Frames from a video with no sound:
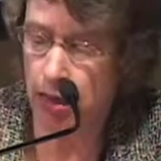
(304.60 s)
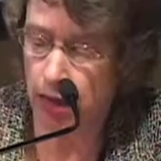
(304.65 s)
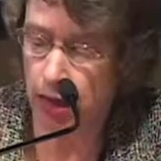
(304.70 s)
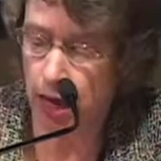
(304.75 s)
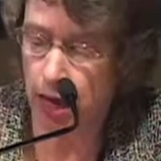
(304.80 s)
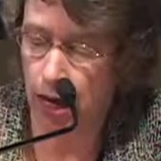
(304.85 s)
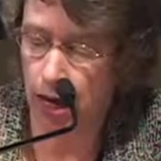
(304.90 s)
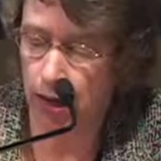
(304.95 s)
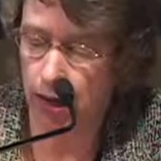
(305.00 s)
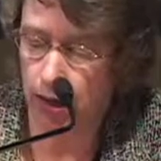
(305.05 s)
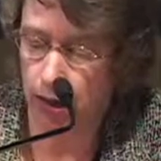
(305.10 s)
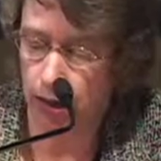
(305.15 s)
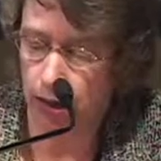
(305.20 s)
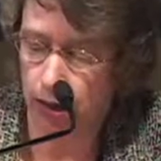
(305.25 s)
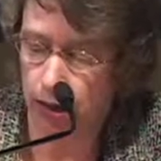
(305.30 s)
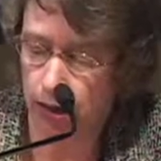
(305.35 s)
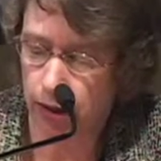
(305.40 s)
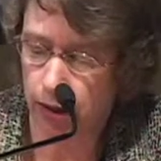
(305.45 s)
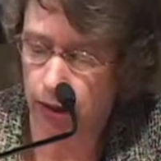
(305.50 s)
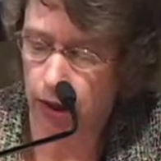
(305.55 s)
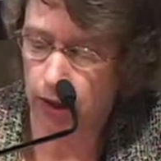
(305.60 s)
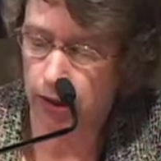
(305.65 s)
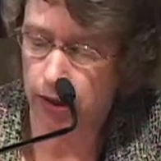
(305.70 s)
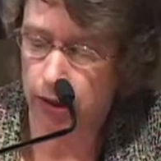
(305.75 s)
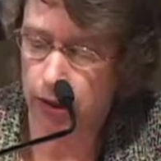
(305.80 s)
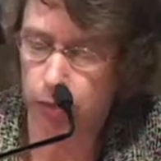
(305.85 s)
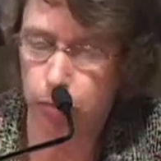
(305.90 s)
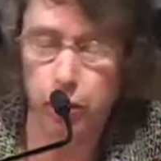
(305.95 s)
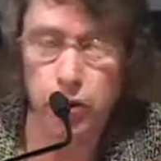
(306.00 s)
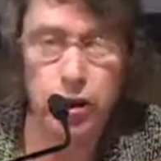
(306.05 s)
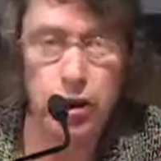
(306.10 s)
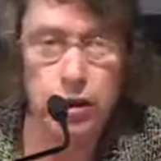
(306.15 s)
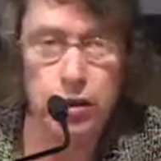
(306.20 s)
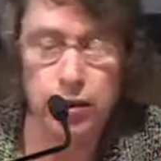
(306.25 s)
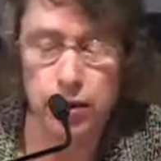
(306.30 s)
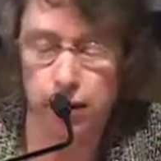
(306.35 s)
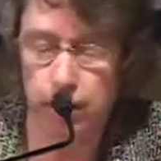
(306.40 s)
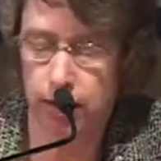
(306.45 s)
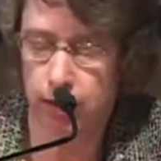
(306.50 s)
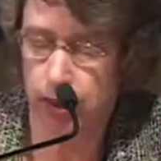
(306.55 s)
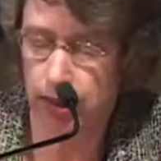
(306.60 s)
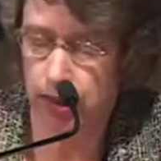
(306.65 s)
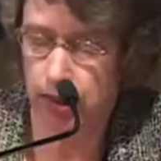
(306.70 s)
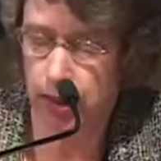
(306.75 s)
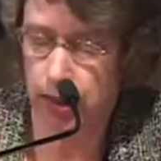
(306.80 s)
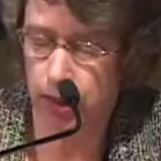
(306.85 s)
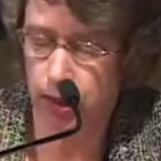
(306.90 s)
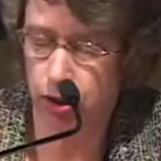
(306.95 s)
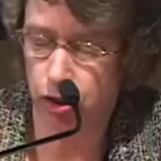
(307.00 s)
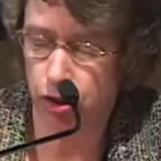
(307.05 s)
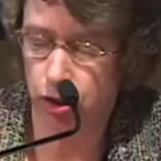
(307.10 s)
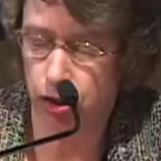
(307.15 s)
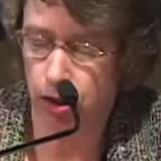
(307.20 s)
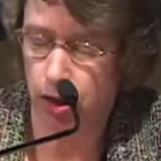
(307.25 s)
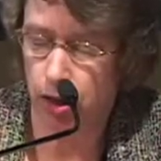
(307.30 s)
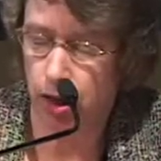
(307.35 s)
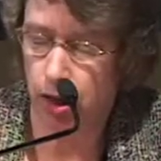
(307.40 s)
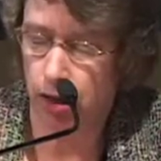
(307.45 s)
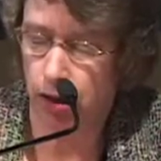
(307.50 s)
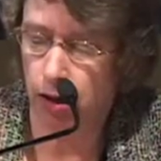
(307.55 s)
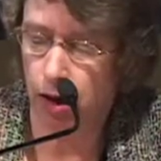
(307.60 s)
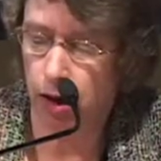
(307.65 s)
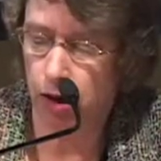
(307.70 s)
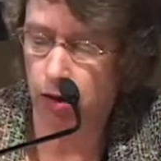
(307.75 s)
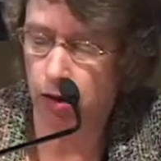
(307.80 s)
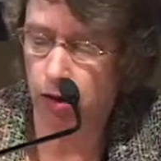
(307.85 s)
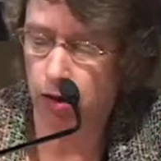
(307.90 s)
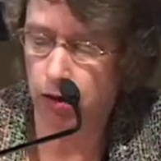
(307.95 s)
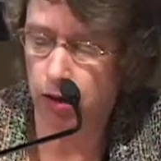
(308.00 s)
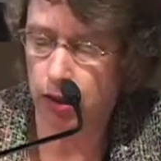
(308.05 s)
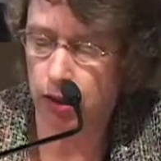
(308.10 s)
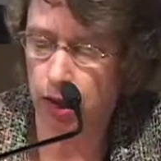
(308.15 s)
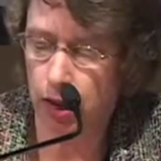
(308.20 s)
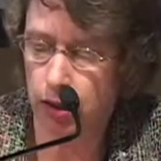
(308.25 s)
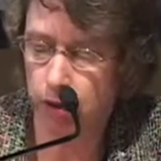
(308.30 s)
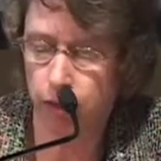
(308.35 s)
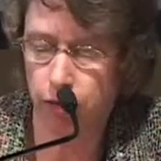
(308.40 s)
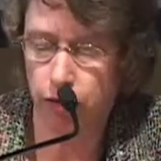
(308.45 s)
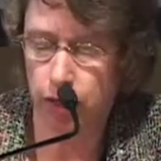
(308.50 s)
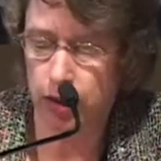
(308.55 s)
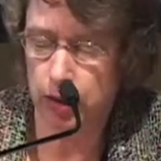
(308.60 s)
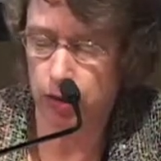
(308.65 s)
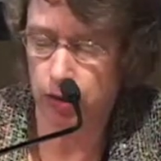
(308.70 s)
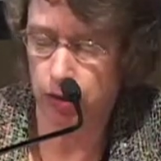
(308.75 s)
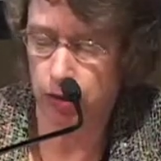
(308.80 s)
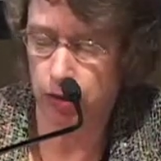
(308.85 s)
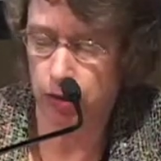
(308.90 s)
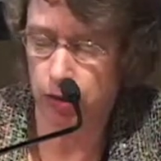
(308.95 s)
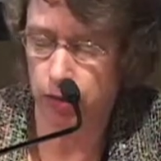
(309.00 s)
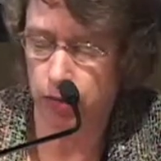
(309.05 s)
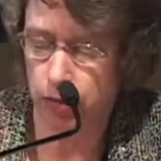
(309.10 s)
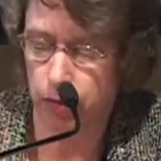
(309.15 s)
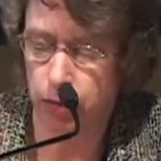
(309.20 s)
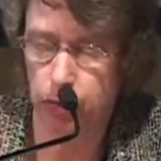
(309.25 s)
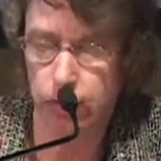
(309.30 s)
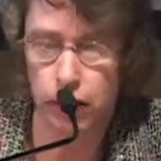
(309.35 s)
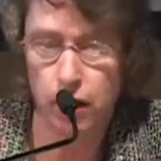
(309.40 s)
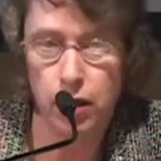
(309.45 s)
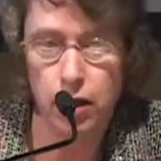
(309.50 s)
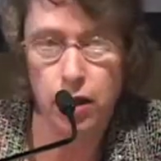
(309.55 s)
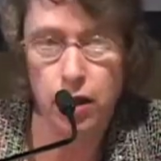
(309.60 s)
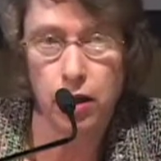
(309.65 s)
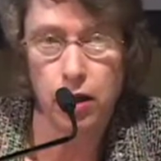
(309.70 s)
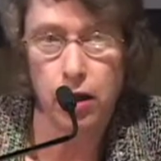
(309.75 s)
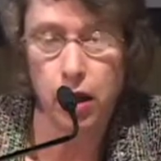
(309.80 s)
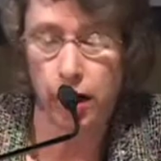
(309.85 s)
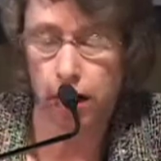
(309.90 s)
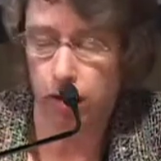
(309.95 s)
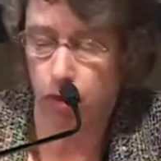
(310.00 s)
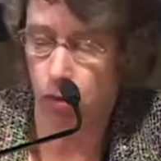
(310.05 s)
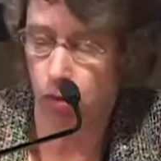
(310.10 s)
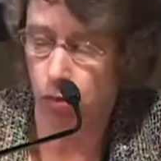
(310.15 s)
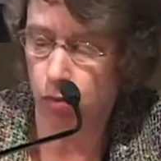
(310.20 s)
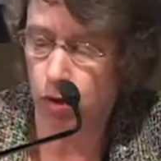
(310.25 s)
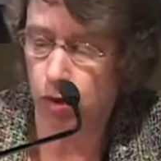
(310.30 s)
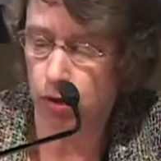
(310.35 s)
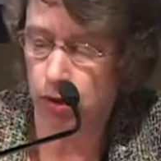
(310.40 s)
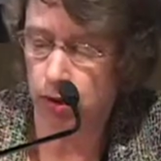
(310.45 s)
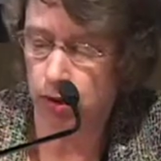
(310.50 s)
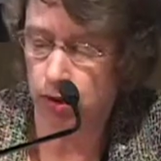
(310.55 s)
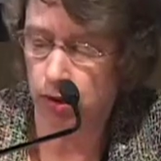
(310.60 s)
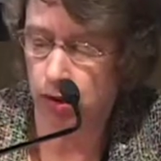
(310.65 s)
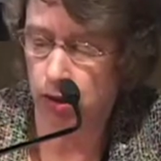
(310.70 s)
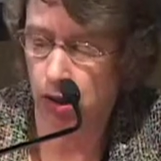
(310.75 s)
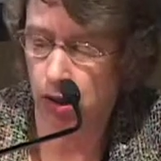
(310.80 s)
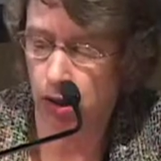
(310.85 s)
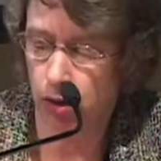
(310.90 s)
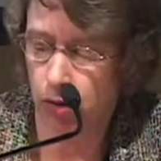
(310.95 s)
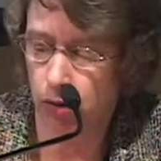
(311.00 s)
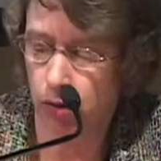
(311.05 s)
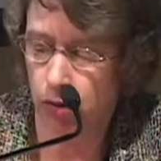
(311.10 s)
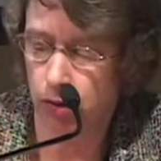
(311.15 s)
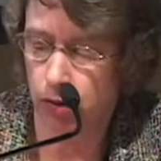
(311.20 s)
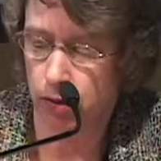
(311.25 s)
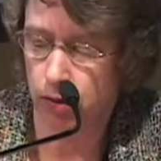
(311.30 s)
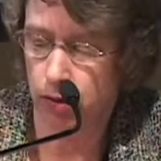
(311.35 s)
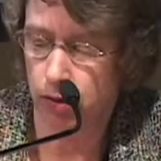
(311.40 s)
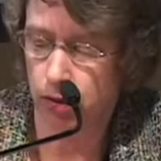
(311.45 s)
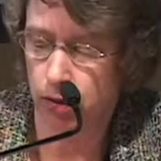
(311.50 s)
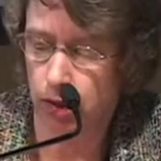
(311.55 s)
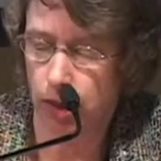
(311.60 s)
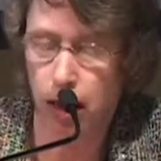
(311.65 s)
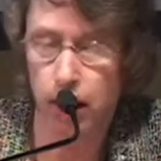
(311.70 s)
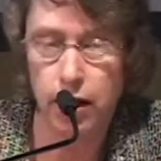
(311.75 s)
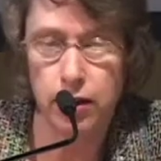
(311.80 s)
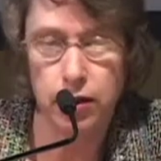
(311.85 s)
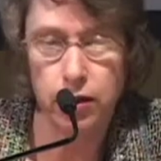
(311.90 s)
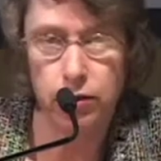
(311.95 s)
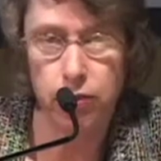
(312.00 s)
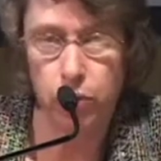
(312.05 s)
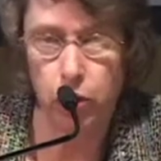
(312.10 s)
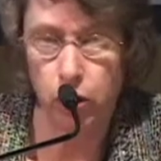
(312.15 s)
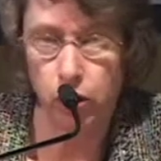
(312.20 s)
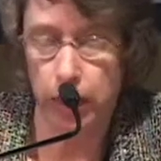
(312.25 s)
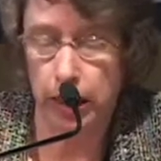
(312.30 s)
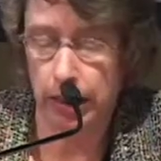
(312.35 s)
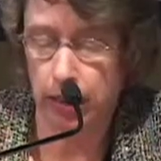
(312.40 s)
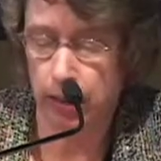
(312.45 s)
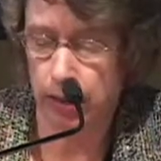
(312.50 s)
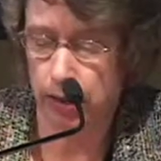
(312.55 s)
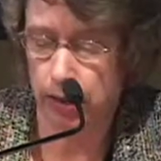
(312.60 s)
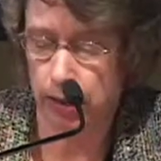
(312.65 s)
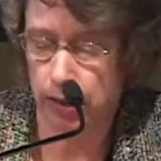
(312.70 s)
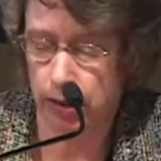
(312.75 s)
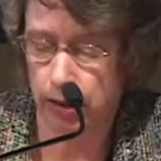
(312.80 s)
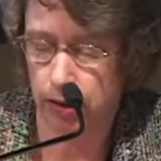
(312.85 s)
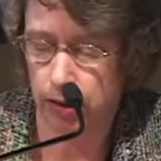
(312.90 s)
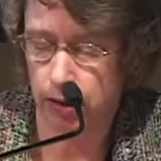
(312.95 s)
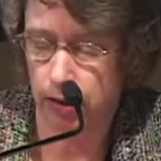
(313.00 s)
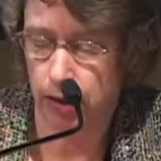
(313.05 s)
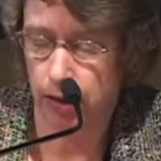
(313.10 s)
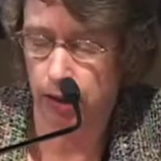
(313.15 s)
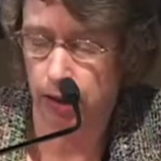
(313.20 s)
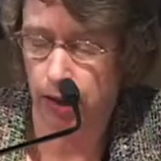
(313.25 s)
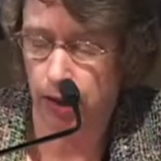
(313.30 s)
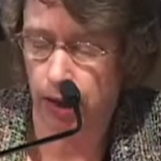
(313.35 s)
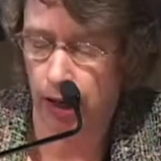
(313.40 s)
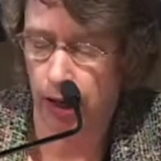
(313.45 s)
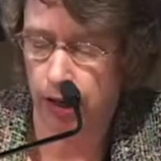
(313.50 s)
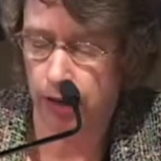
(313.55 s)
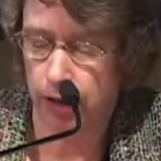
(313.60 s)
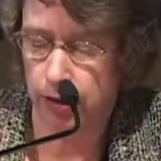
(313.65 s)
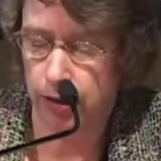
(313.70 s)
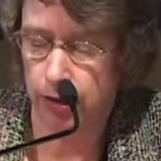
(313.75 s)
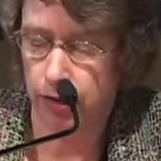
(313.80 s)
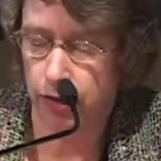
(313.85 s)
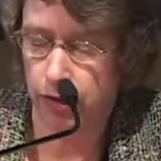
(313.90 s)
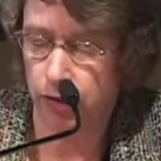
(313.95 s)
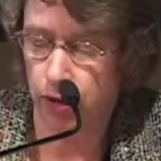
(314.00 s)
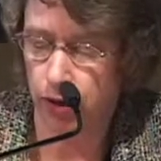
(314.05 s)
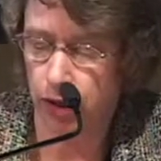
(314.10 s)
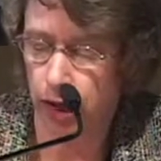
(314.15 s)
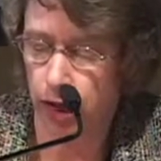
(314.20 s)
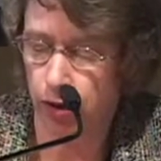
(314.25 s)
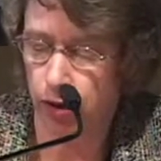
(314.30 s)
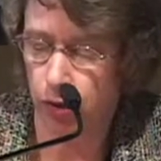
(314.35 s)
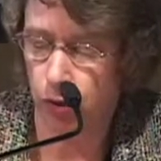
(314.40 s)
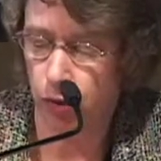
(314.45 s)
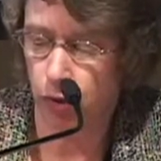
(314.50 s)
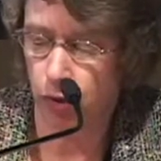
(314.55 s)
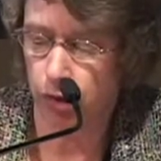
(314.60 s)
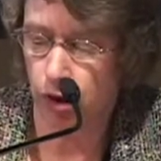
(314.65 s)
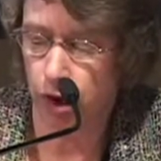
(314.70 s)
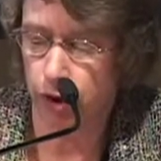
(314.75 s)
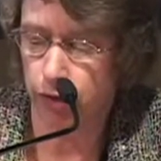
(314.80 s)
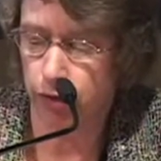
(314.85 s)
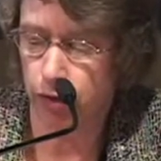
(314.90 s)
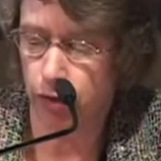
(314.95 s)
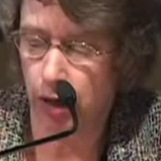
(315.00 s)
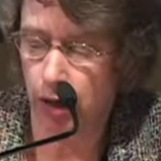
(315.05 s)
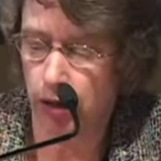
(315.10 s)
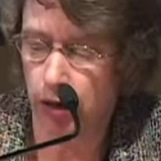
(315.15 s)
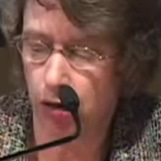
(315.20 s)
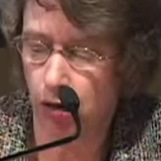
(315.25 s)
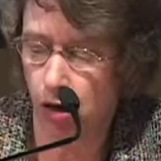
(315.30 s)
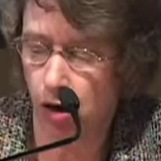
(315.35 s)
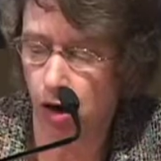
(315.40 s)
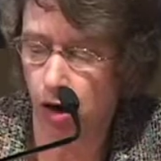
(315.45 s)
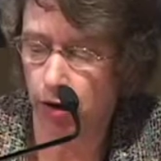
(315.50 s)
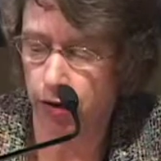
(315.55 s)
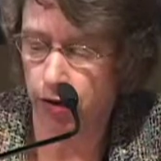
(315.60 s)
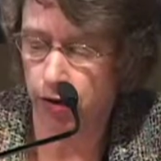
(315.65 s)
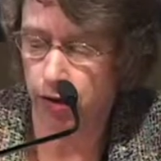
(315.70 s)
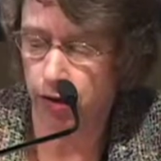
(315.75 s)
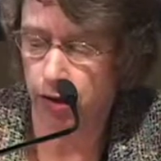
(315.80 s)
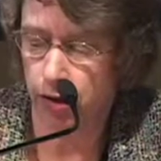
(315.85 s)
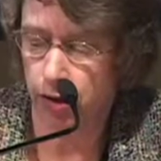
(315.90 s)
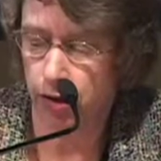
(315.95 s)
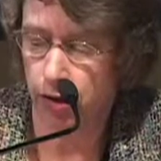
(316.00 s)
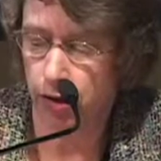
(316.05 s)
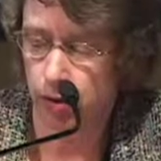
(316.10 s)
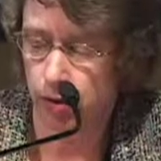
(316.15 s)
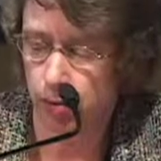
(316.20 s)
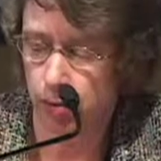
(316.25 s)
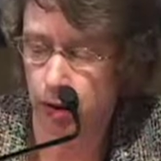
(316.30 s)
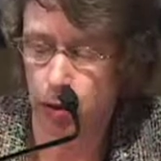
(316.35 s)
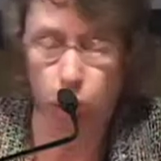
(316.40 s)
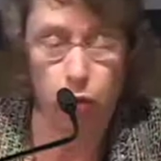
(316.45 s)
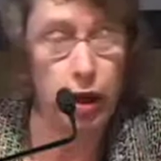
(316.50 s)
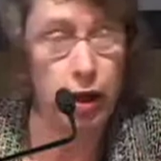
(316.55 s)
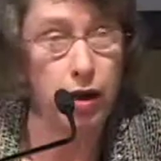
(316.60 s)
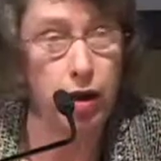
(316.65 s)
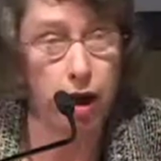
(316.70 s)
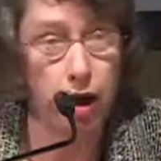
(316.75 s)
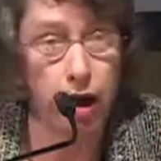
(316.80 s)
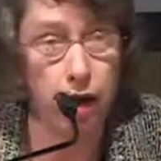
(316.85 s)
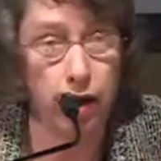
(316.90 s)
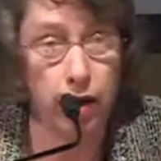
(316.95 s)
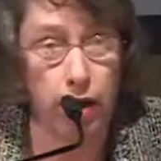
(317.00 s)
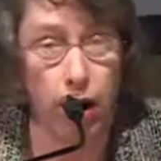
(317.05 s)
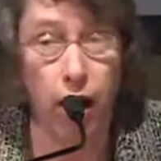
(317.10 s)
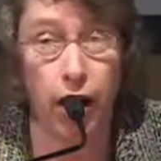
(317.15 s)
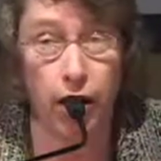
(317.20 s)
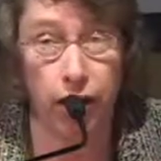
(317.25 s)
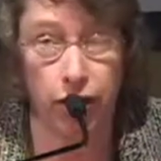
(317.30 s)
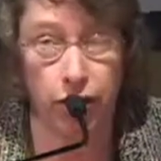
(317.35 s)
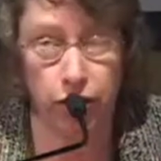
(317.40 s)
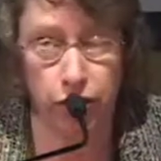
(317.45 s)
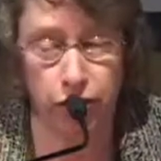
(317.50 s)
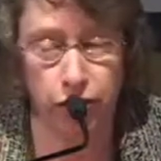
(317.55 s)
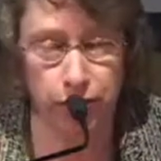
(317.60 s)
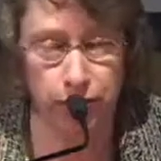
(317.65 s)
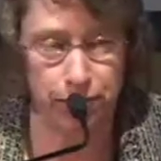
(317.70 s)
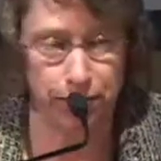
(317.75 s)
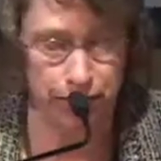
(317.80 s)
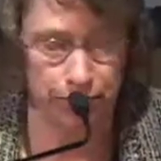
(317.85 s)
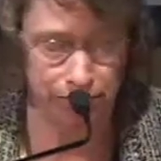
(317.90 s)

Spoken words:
then that I experienced a sensation not altogether physical, yet almost so, as of burning heat, and as if the letter were not of red cloth, but red-hot iron.